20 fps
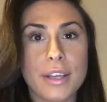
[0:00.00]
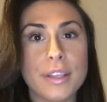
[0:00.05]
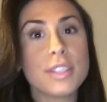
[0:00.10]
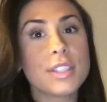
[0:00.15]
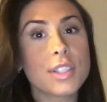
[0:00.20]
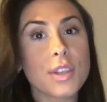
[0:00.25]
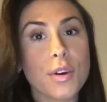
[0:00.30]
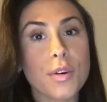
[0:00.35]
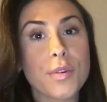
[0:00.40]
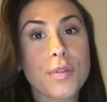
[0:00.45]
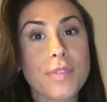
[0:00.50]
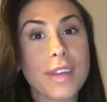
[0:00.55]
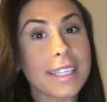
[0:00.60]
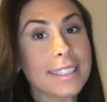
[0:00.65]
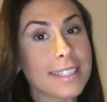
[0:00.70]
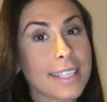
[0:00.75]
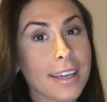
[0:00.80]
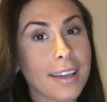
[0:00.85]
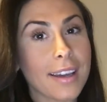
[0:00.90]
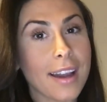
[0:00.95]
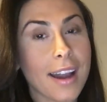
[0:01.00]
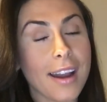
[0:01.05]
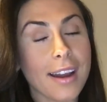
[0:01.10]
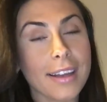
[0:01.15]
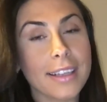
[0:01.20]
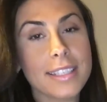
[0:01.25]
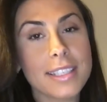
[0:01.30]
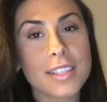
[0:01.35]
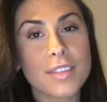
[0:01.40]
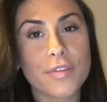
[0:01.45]
So that's it,
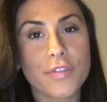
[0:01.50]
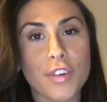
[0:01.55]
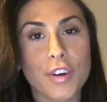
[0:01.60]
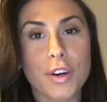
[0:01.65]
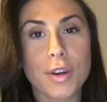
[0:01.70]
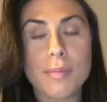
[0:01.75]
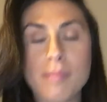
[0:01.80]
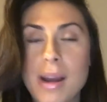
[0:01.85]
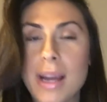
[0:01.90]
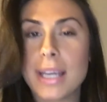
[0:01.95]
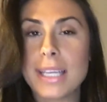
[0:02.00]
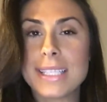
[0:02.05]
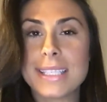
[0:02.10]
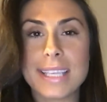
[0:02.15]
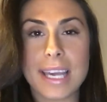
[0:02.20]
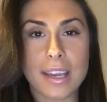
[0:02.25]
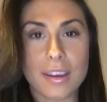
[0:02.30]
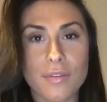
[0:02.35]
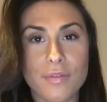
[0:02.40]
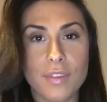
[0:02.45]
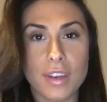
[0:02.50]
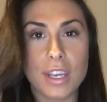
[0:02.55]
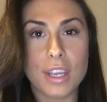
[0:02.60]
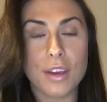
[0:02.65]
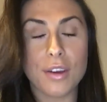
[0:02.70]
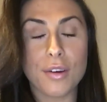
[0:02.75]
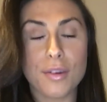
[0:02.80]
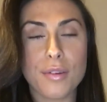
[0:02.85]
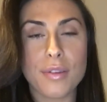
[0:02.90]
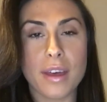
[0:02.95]
guys, for my second
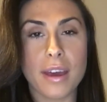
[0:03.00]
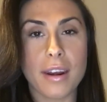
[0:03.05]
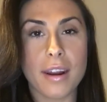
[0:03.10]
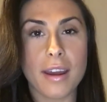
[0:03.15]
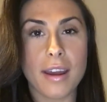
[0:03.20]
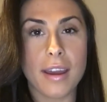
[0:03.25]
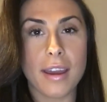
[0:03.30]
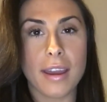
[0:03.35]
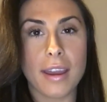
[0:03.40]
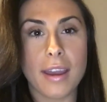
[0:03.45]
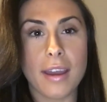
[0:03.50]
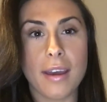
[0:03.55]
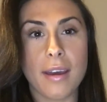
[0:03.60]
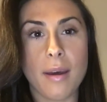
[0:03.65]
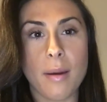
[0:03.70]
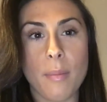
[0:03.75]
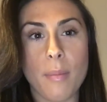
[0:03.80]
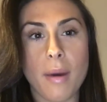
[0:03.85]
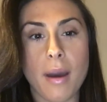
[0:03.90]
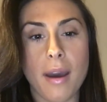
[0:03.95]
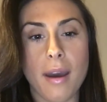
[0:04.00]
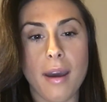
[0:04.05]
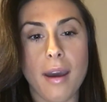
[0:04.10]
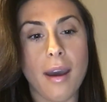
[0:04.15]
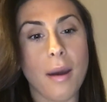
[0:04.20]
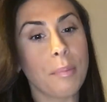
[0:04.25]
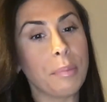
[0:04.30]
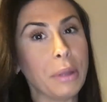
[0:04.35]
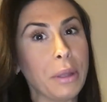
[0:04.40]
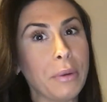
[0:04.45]
video that I am
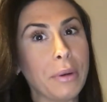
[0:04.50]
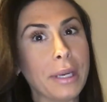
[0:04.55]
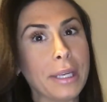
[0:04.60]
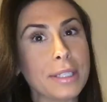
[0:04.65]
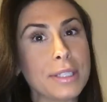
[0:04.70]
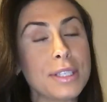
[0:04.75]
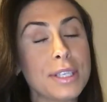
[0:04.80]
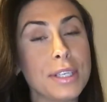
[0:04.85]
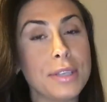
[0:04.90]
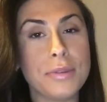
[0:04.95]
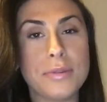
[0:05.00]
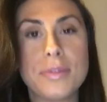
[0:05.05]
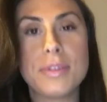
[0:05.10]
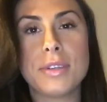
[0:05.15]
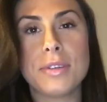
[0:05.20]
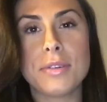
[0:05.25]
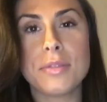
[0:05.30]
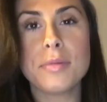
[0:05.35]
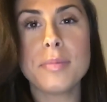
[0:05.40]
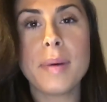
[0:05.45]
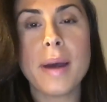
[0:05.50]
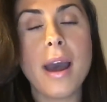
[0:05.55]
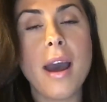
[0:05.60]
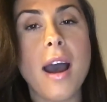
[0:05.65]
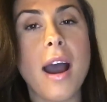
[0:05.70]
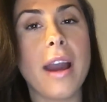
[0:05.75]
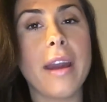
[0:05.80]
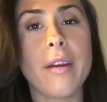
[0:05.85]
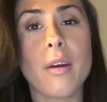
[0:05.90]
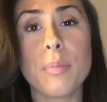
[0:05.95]
uploading to YouTube.
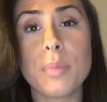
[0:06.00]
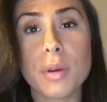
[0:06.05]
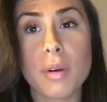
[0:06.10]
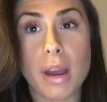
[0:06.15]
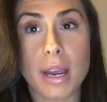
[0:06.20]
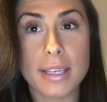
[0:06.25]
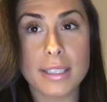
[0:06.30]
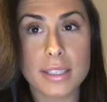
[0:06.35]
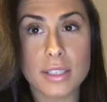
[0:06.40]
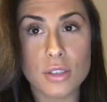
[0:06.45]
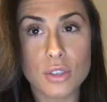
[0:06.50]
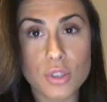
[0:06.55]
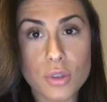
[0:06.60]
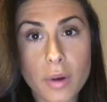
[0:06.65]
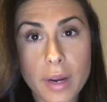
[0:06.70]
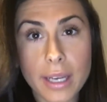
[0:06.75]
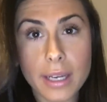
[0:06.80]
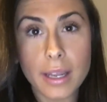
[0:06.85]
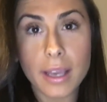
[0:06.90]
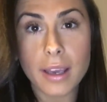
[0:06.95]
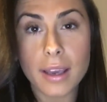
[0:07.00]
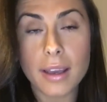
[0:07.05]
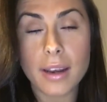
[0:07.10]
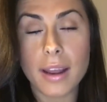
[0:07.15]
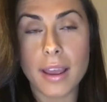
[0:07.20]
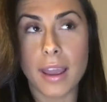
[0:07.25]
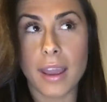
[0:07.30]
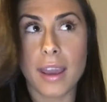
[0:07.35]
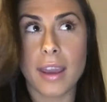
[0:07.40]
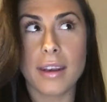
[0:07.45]
I hope you guys enjoyed it,
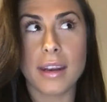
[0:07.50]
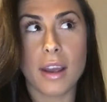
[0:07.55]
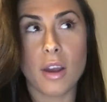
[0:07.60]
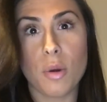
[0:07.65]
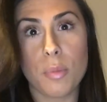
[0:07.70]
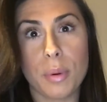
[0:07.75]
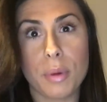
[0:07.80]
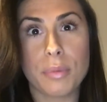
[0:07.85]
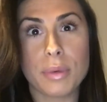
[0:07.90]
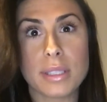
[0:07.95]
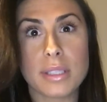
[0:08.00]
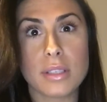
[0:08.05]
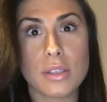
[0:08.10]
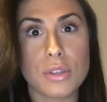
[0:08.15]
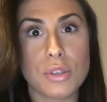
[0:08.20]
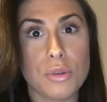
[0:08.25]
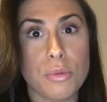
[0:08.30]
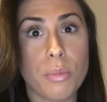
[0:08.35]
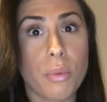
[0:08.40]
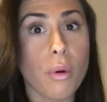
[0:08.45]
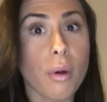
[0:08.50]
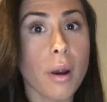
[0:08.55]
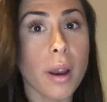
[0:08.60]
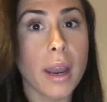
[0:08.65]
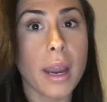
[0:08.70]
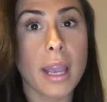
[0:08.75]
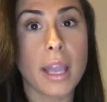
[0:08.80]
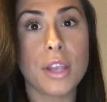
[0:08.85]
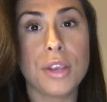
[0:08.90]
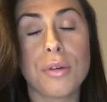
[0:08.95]
and I hope it wasn't too
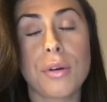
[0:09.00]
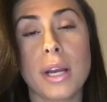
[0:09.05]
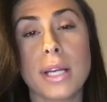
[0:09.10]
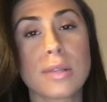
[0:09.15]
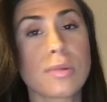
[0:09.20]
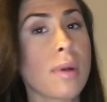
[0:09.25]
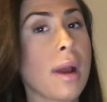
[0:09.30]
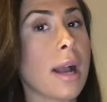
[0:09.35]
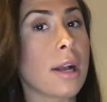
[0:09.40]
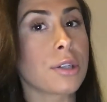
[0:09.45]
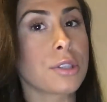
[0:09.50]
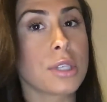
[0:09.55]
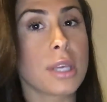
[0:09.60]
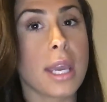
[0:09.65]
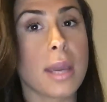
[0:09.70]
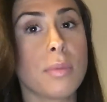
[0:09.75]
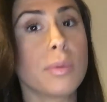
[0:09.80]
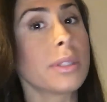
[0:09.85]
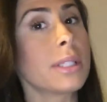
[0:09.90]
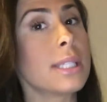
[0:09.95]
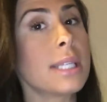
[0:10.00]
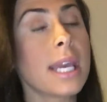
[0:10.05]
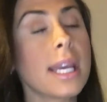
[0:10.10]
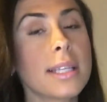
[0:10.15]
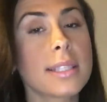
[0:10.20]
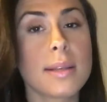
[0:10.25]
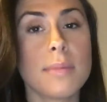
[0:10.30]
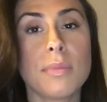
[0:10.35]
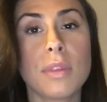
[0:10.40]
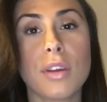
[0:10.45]
boring and you guys were actually able to
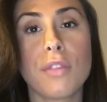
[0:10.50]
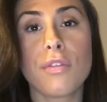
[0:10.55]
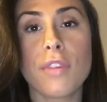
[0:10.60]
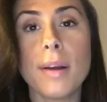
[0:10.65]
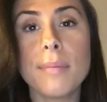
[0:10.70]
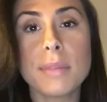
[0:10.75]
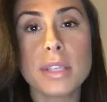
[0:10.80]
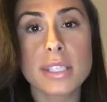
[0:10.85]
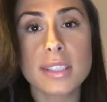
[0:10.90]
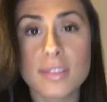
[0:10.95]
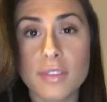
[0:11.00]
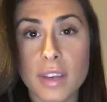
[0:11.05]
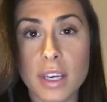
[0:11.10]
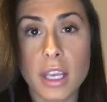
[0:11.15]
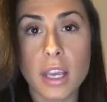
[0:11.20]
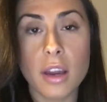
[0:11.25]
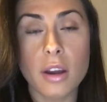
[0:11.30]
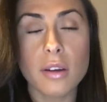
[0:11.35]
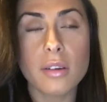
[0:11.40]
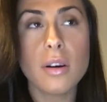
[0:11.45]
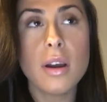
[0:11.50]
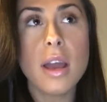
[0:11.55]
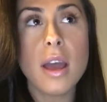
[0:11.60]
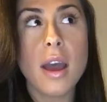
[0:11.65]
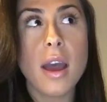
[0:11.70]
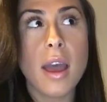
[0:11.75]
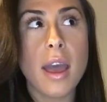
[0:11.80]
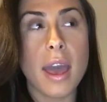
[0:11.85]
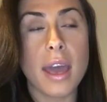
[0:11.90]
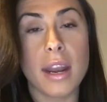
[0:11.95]
take something from this video,
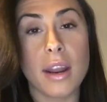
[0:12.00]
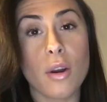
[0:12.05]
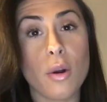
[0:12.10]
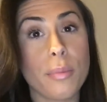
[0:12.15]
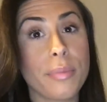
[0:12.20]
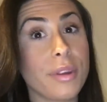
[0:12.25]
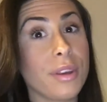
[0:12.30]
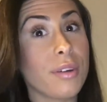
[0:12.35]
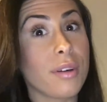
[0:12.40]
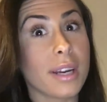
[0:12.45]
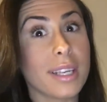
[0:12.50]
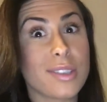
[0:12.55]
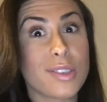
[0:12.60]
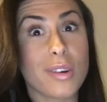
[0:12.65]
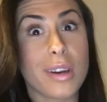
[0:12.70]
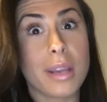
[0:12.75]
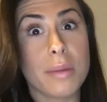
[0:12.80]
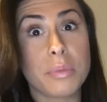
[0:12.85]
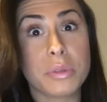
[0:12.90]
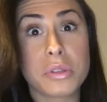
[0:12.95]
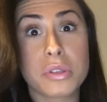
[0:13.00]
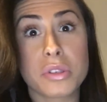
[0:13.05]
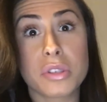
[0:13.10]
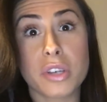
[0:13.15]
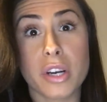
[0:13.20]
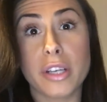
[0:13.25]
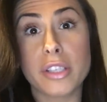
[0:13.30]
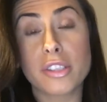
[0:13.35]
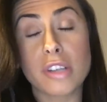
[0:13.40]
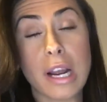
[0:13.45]
and I hope that you guys are able to
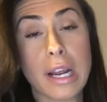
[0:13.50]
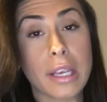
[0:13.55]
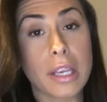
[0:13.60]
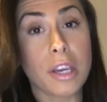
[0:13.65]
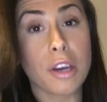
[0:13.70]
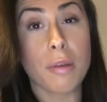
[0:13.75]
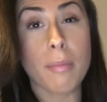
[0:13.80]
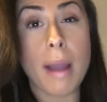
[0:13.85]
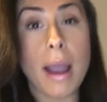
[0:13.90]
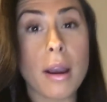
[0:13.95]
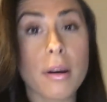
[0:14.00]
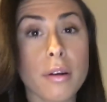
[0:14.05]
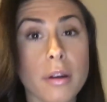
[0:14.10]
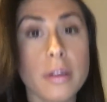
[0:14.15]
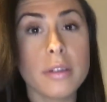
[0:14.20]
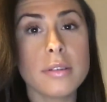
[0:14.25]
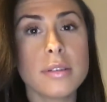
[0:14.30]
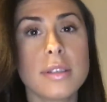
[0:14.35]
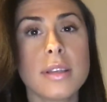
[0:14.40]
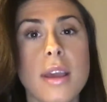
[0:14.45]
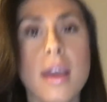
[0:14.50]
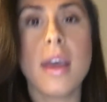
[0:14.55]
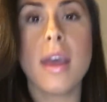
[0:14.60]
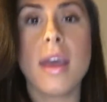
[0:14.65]
start tracking your macros.